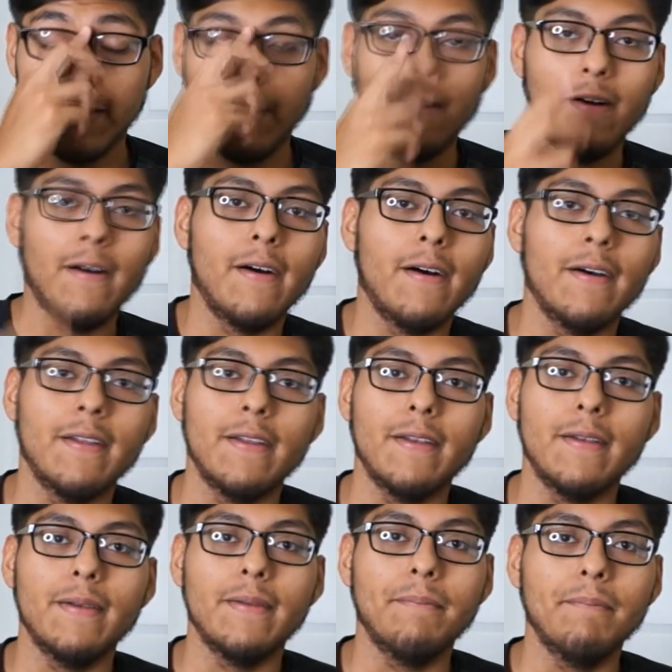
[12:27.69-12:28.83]

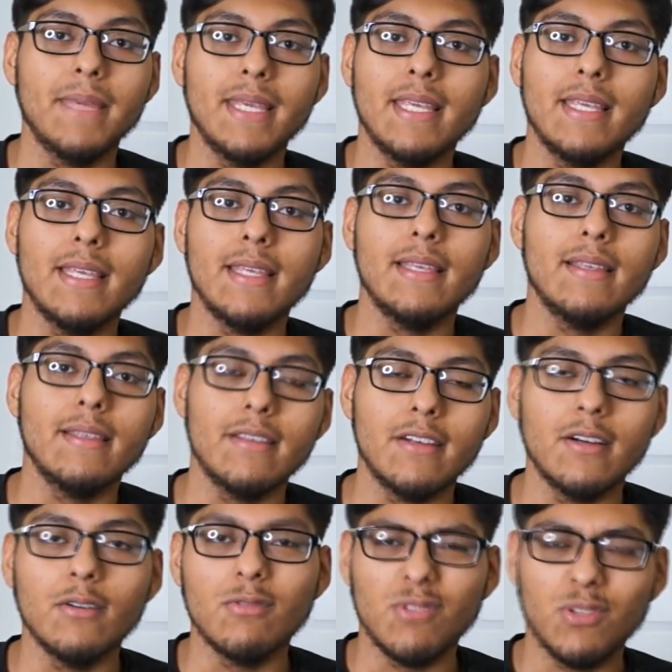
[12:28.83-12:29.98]
on me, you
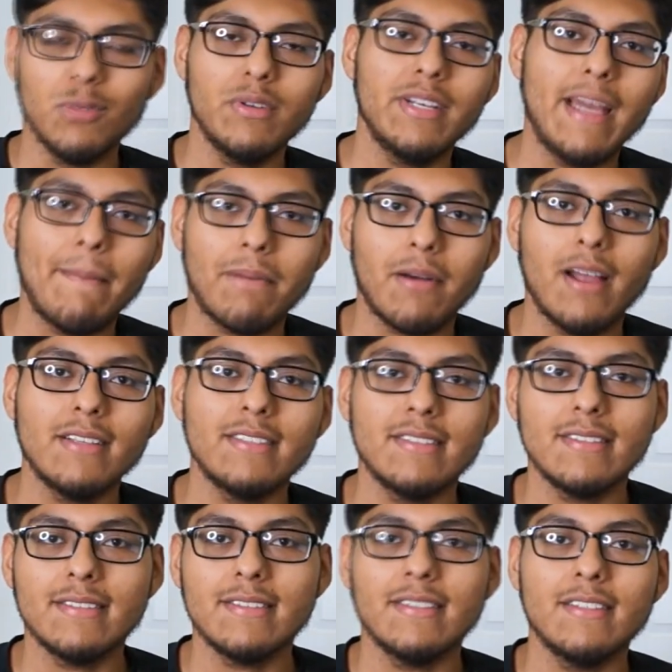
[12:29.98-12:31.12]
know, doing that process
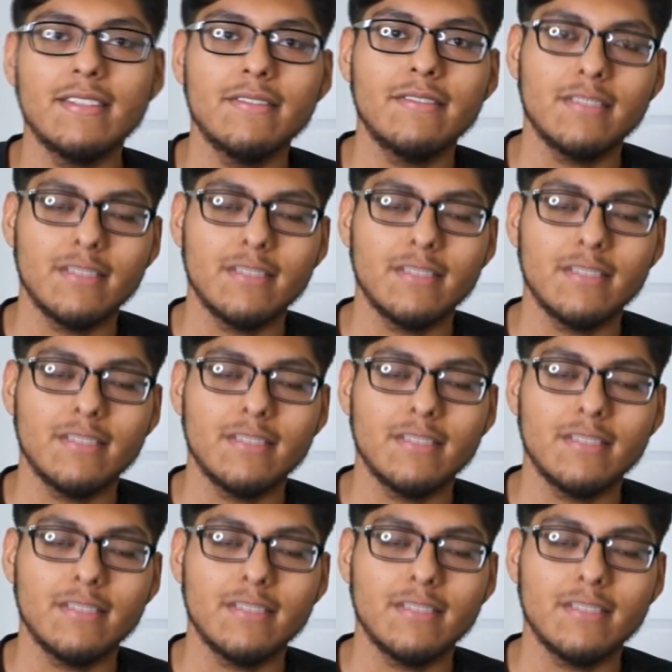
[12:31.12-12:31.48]
and stuff.